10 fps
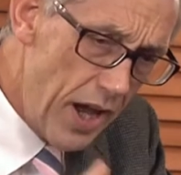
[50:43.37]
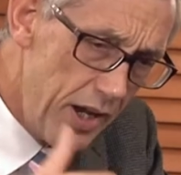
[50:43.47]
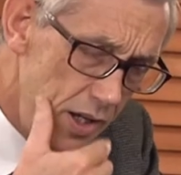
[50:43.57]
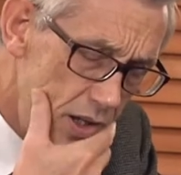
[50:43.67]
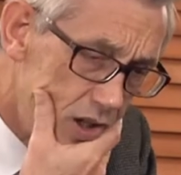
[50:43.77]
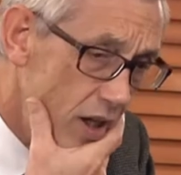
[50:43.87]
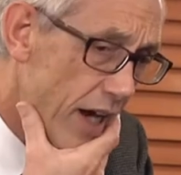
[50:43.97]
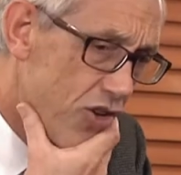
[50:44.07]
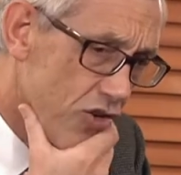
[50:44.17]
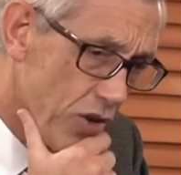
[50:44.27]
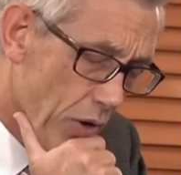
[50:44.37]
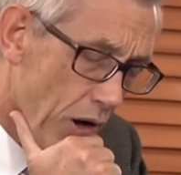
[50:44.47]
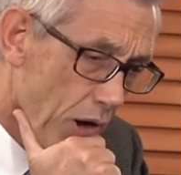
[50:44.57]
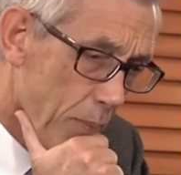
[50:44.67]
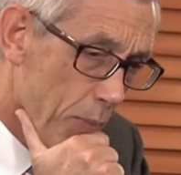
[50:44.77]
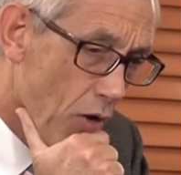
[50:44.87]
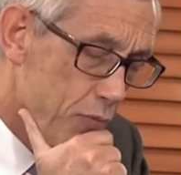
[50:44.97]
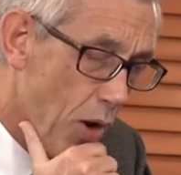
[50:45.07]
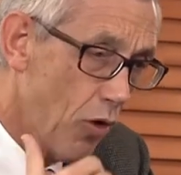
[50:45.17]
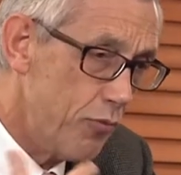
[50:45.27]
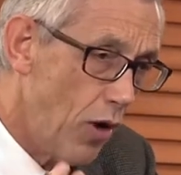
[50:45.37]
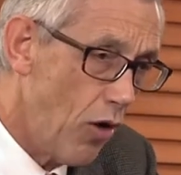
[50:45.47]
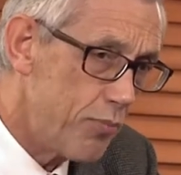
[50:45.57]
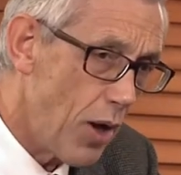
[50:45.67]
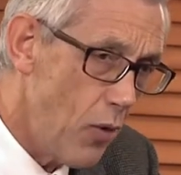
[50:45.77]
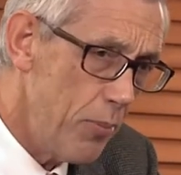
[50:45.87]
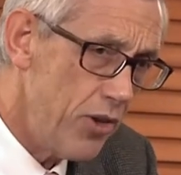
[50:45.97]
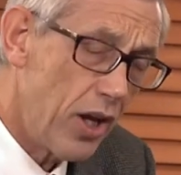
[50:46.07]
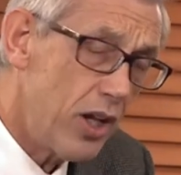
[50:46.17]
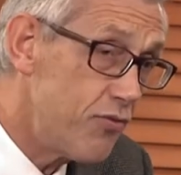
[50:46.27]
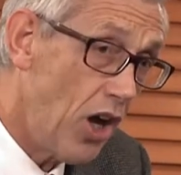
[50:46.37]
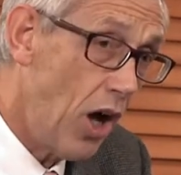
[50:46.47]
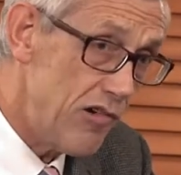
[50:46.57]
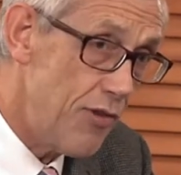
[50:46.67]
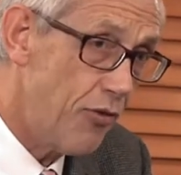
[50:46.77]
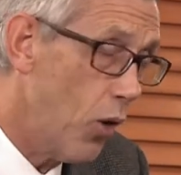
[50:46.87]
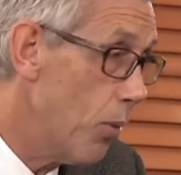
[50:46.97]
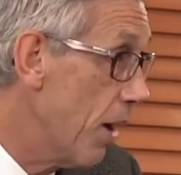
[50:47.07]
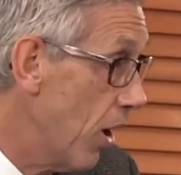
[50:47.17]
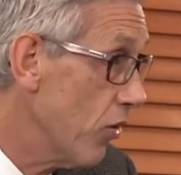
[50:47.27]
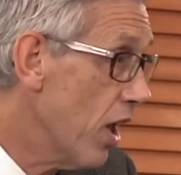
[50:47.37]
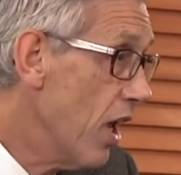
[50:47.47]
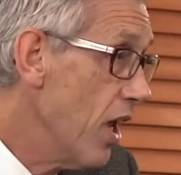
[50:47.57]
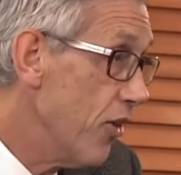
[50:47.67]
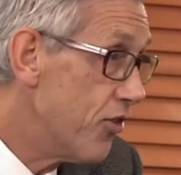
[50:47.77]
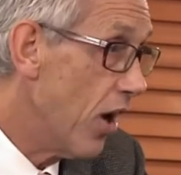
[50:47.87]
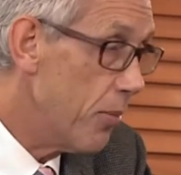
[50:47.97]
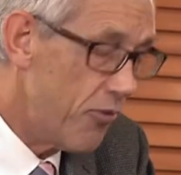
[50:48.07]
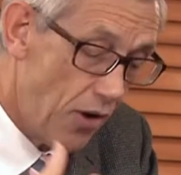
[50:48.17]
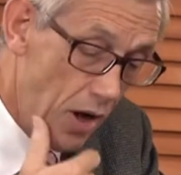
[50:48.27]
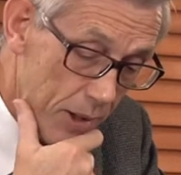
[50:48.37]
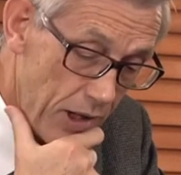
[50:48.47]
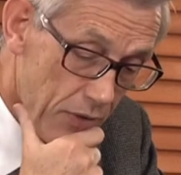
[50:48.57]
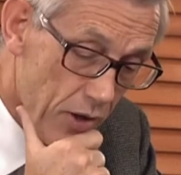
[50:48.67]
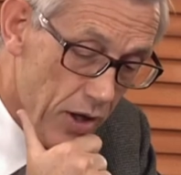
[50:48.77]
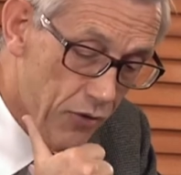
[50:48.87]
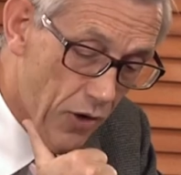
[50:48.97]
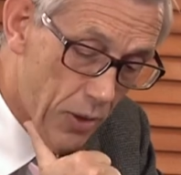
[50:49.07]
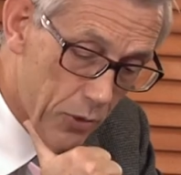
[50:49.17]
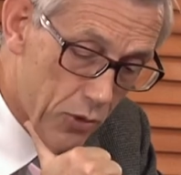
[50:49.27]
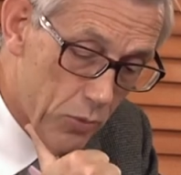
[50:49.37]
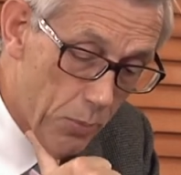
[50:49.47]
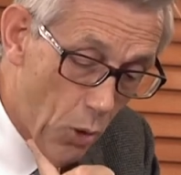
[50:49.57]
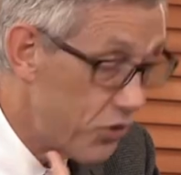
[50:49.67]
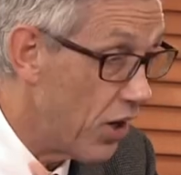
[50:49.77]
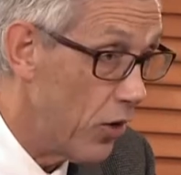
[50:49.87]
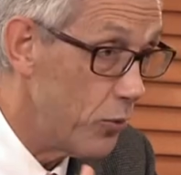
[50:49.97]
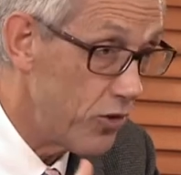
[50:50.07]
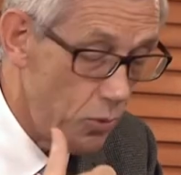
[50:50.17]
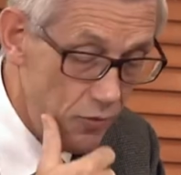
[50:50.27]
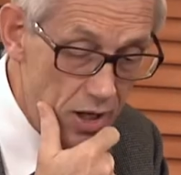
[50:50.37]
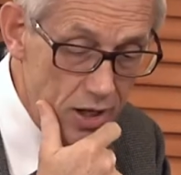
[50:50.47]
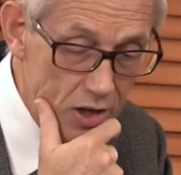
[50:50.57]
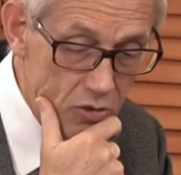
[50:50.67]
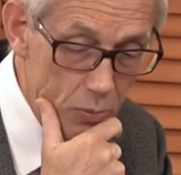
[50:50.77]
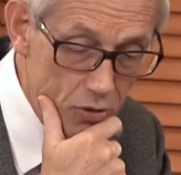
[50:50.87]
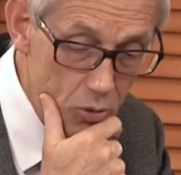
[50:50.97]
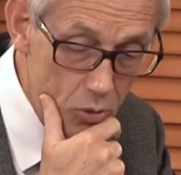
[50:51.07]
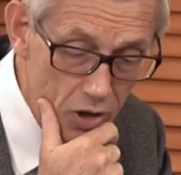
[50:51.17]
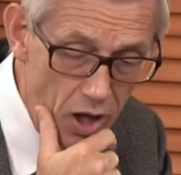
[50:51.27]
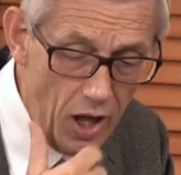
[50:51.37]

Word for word: a collection um, of, of, of, poems in a kind of diary form about his time farming at the, his farm was called Moortown, which is what the collection was called.